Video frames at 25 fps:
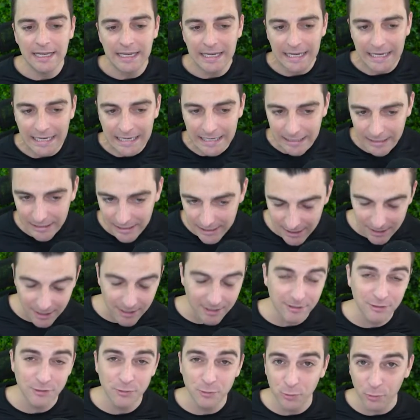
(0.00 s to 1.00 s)
it
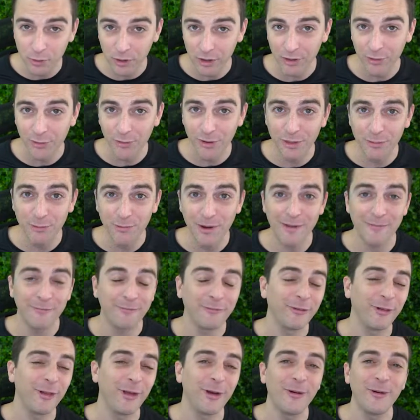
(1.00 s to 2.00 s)
does work with
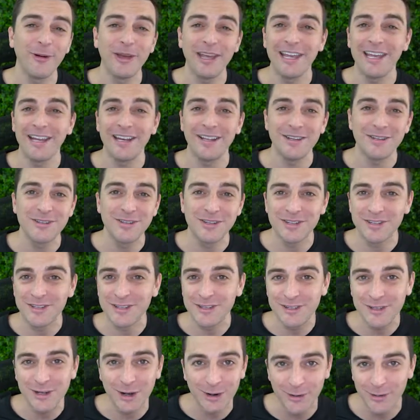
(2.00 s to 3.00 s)
Webflow, it is
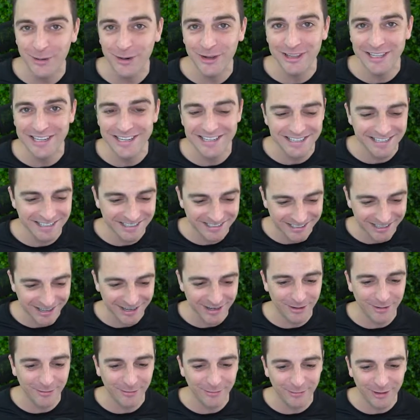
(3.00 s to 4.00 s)
totally
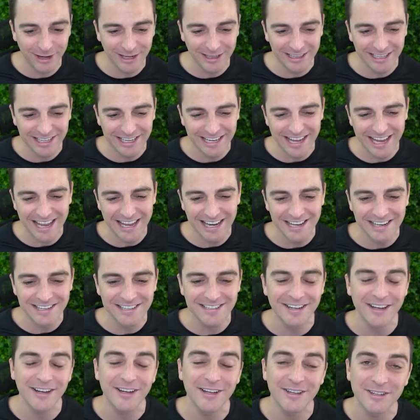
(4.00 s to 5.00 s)
designer friendly, and
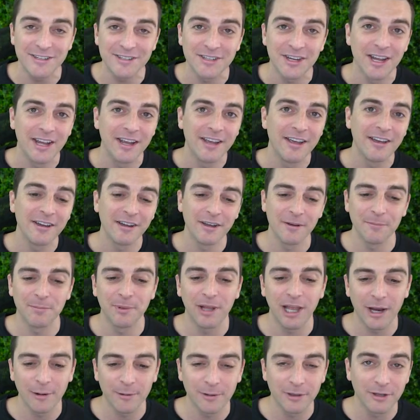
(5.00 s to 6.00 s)
it does
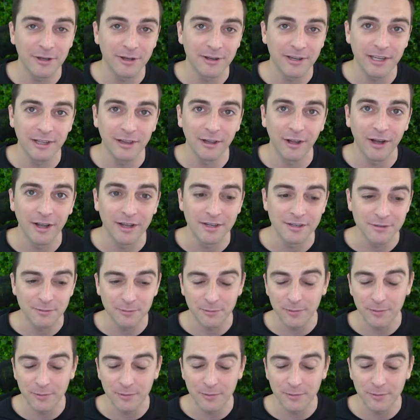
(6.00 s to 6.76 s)
comply with cookie laws.